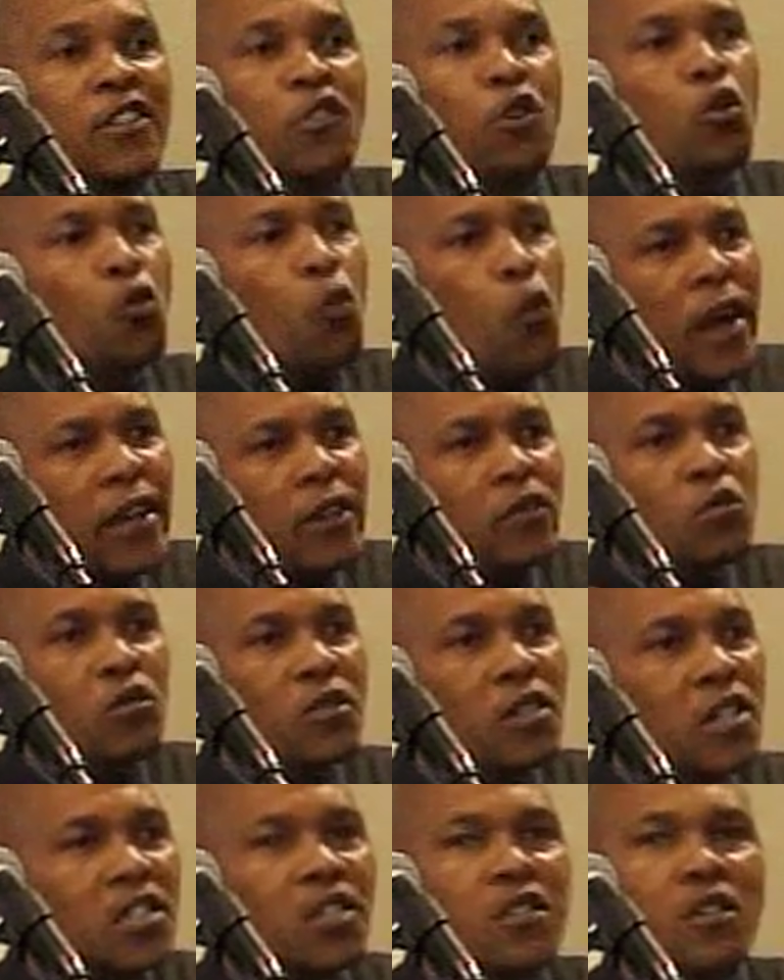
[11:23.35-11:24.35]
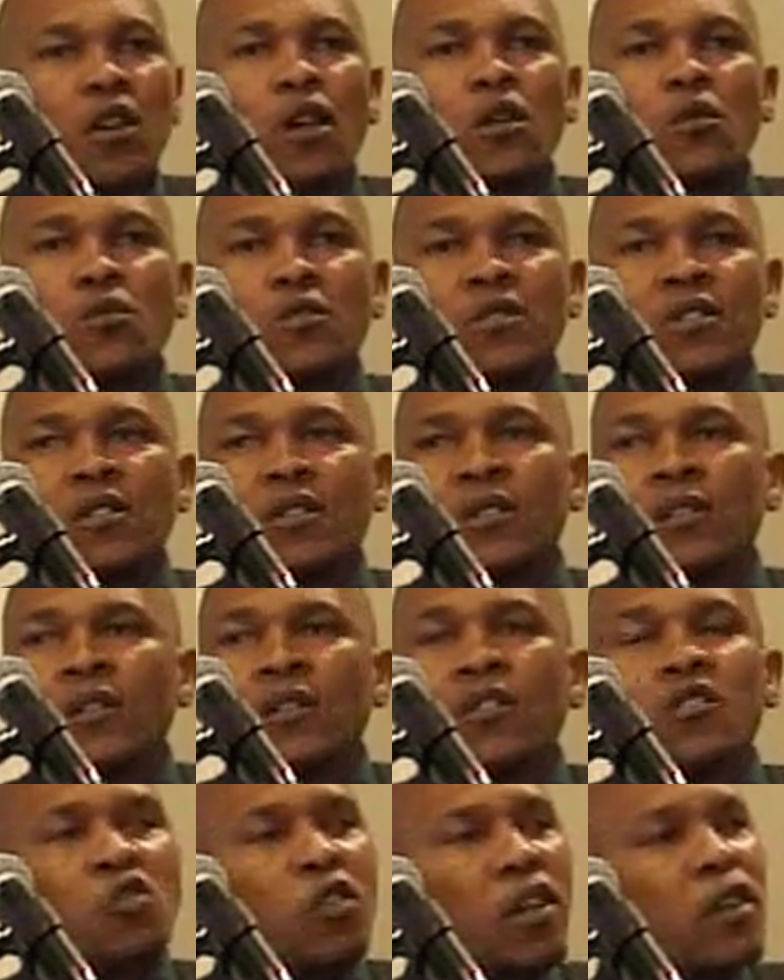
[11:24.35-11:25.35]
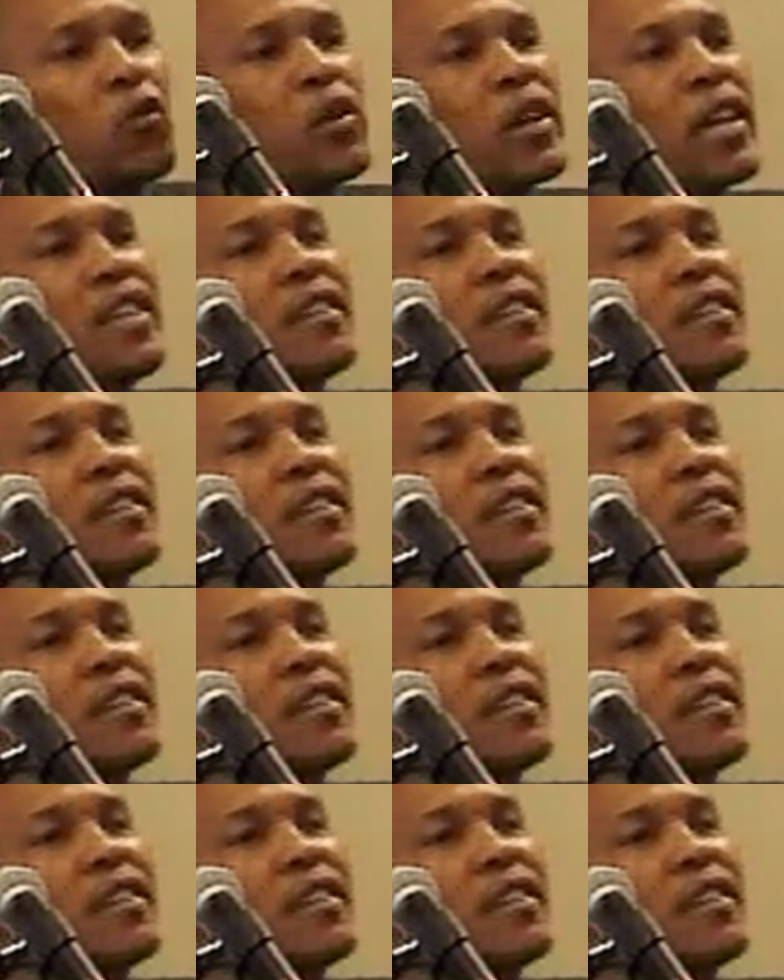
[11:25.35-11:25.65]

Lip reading: they don't want to disclose, so that